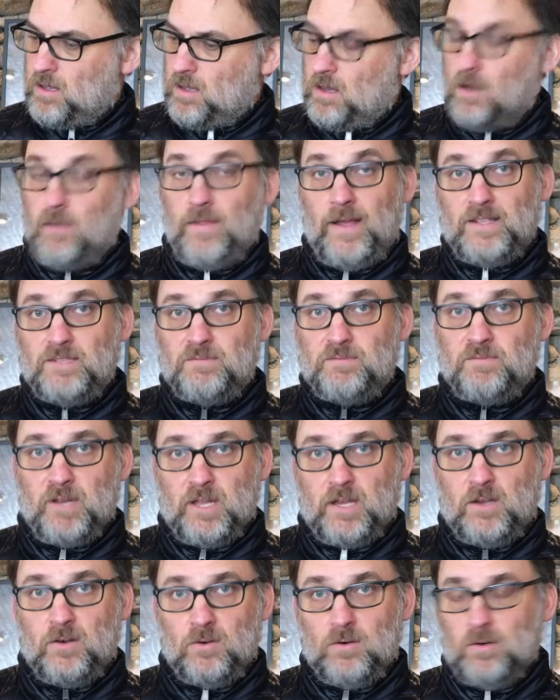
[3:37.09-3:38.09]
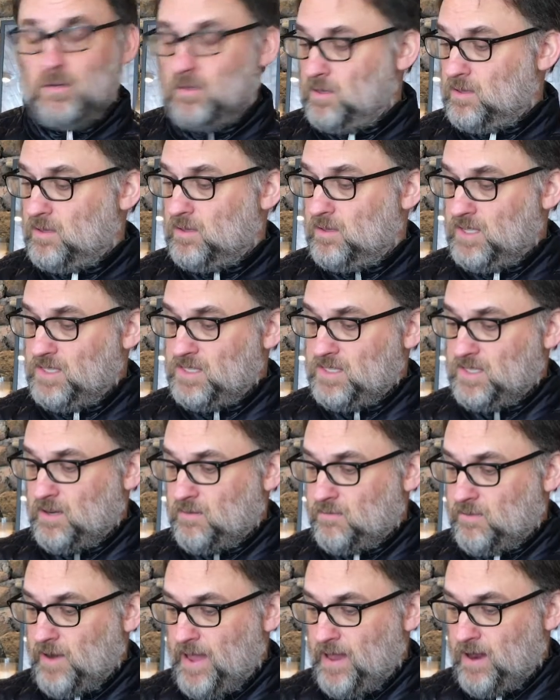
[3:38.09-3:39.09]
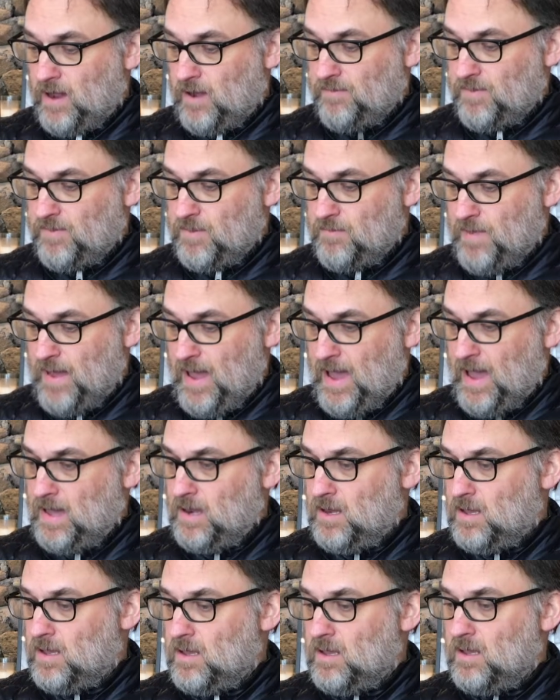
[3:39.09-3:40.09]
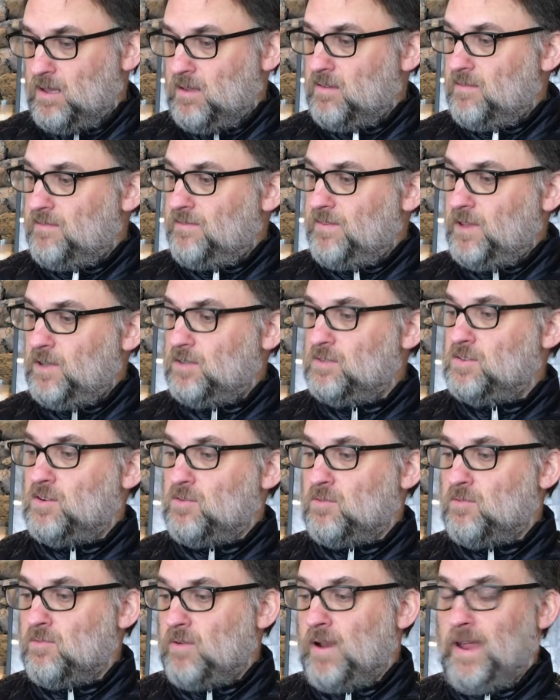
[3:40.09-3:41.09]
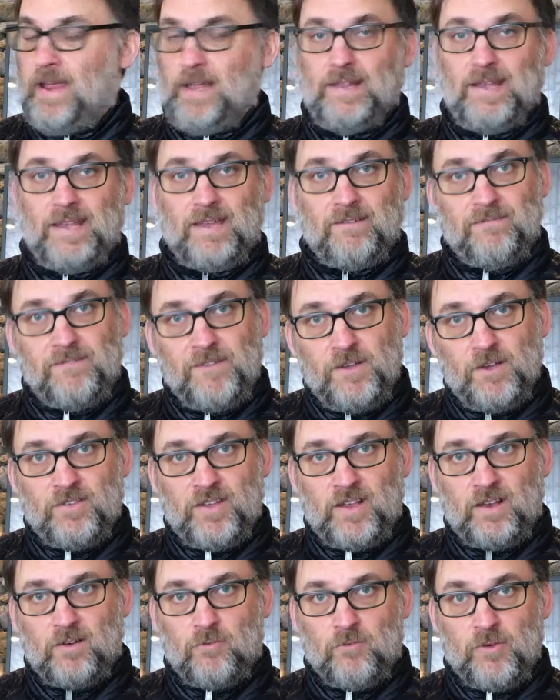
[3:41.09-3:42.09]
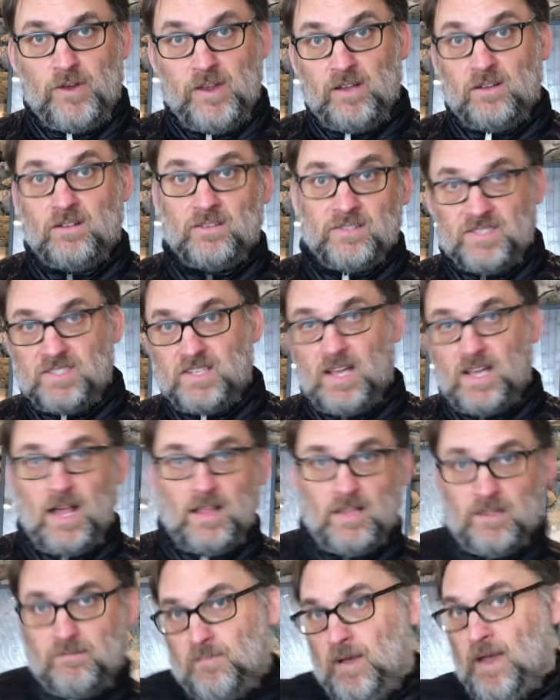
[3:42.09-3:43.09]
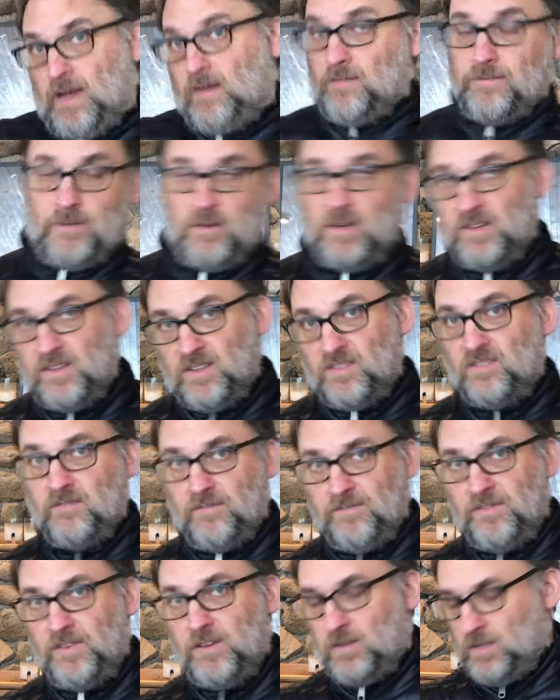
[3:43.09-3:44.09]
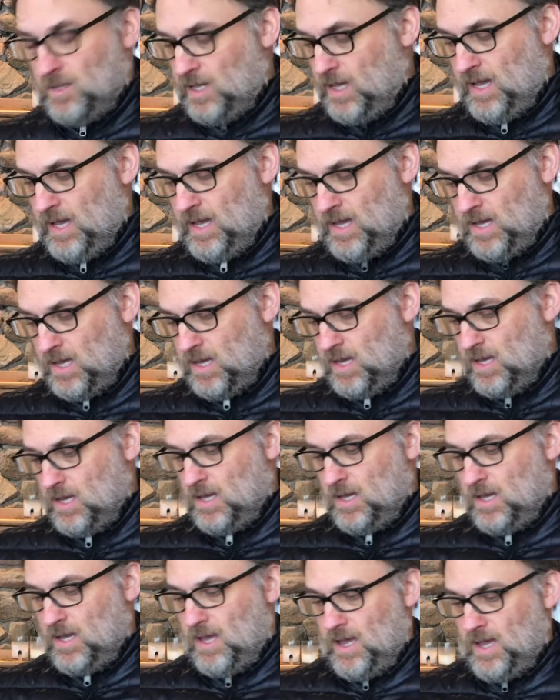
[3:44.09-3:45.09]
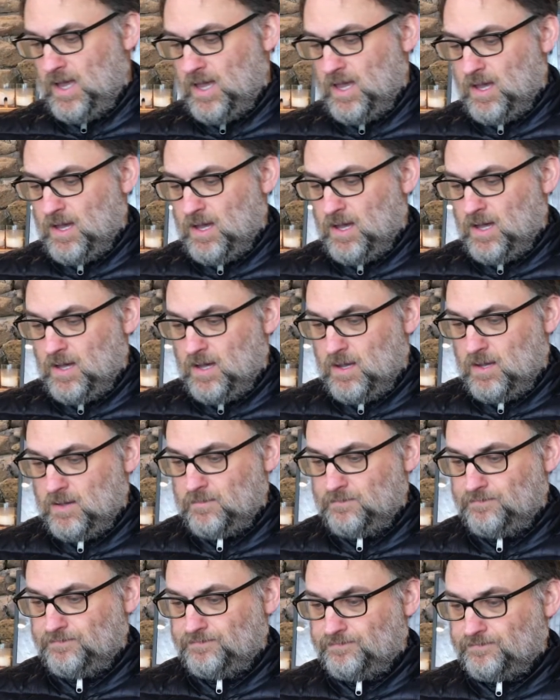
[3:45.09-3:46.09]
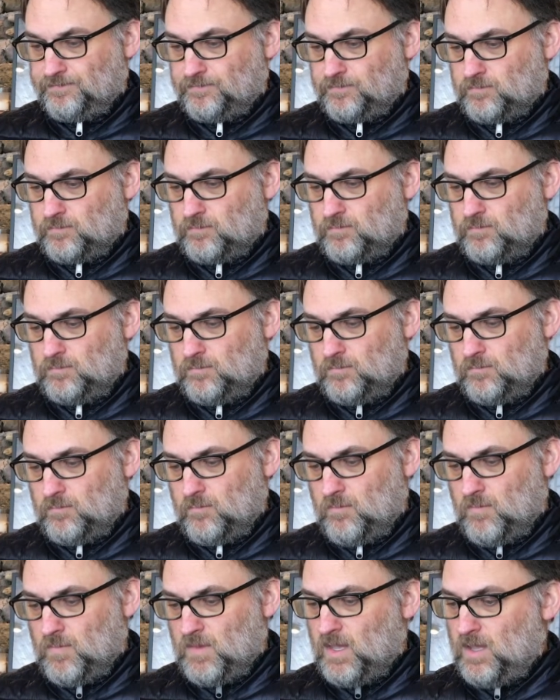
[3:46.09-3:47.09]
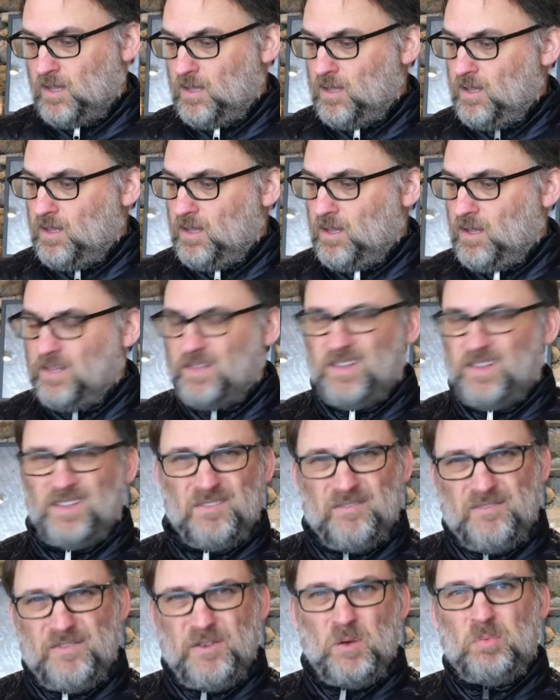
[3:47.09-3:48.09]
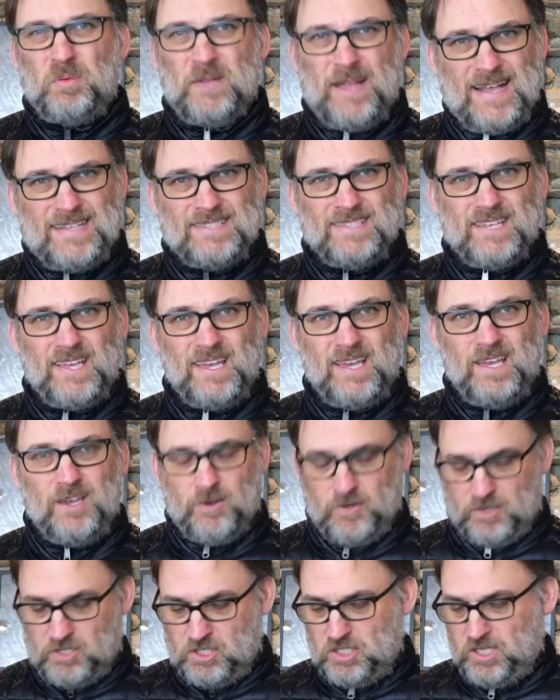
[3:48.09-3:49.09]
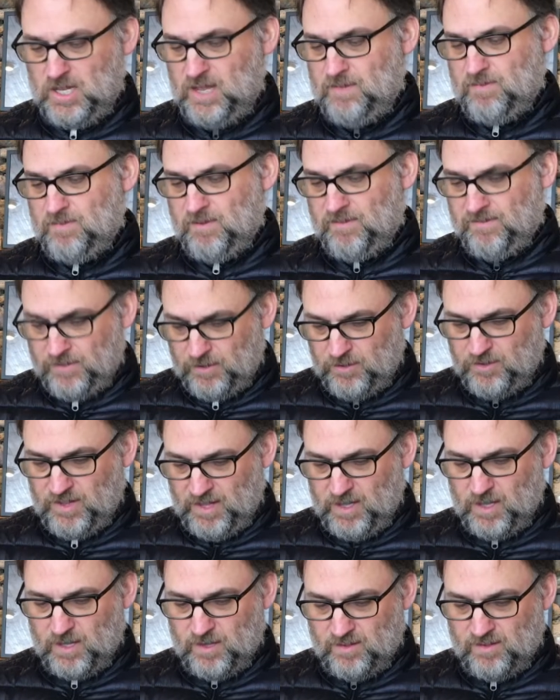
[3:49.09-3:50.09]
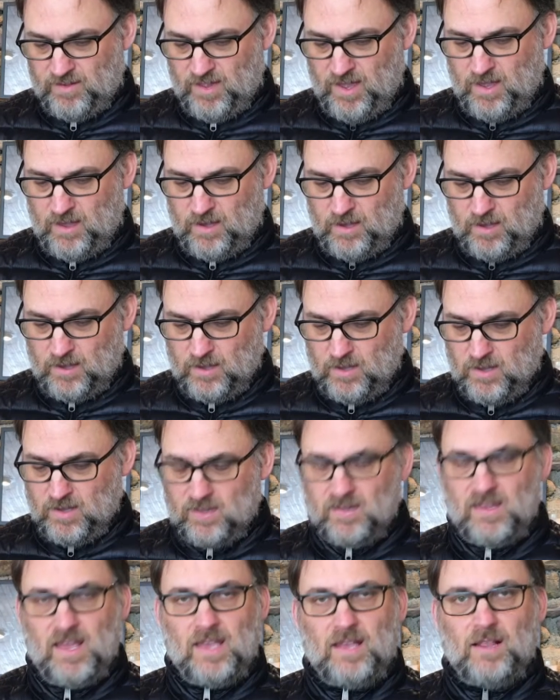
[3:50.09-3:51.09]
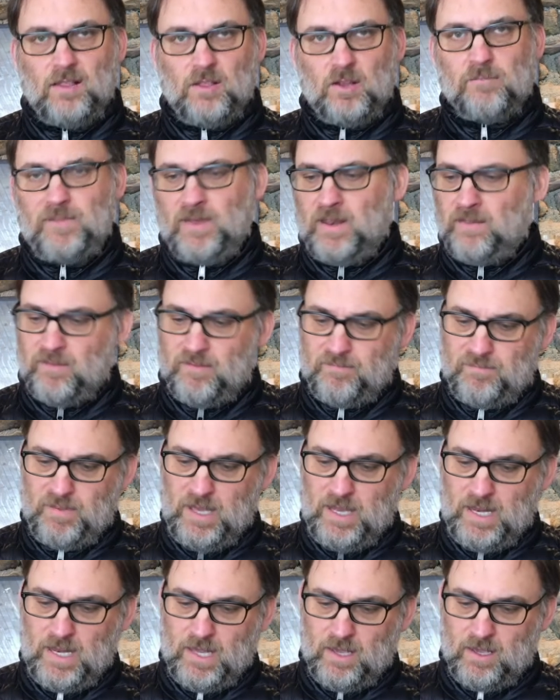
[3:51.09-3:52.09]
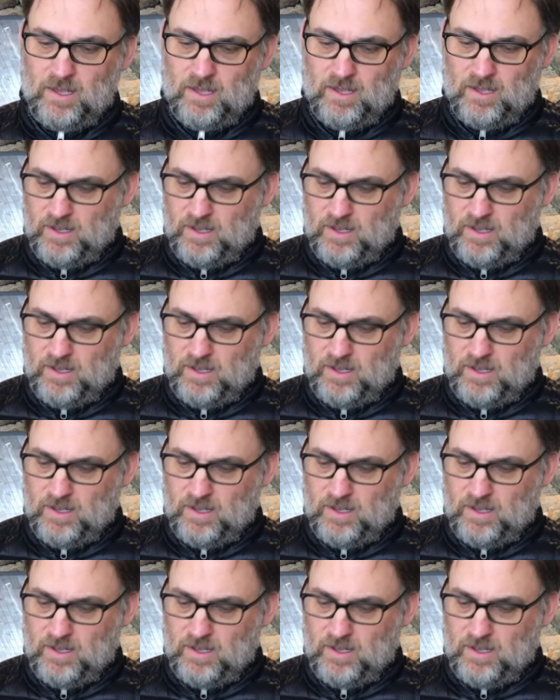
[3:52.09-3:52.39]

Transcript: Oh, that's pretty cool. This thing right off the bat feels great. Like, it feels like a real solid microphone. It doesn't feel like it doesn't feel plasticky or cheap. It feels like it could take a little bit of a beating.